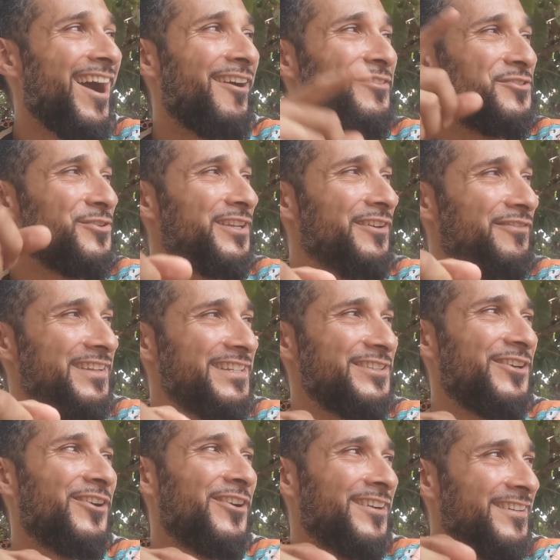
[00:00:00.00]
I'm doing a
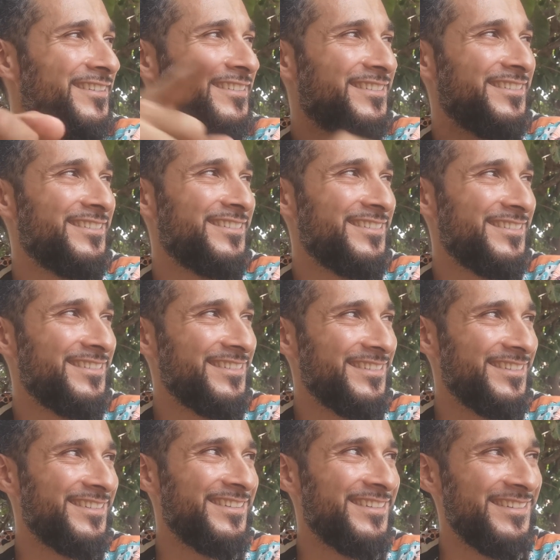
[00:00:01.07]
video.
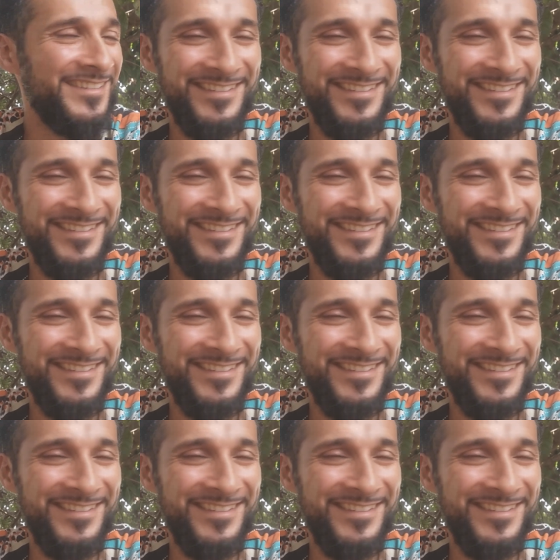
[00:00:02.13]
Yeah.